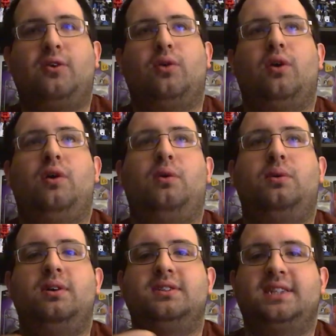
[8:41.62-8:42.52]
Qrow,
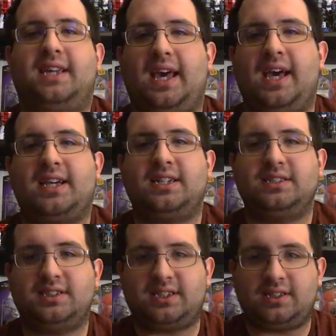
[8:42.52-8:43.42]
kick
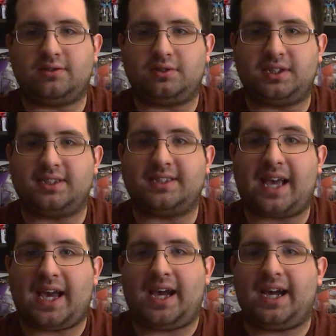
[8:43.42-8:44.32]
Tyrian's
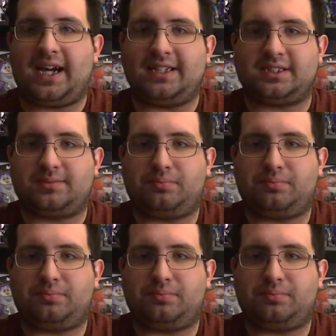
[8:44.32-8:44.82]
ass,